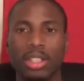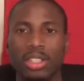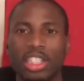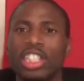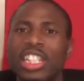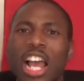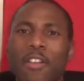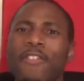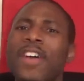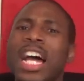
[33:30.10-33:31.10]
She's
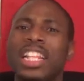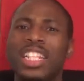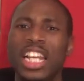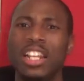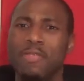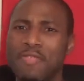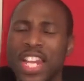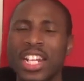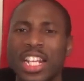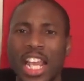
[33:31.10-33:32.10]
now validated,
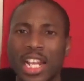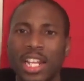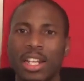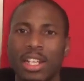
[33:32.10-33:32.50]
vindicated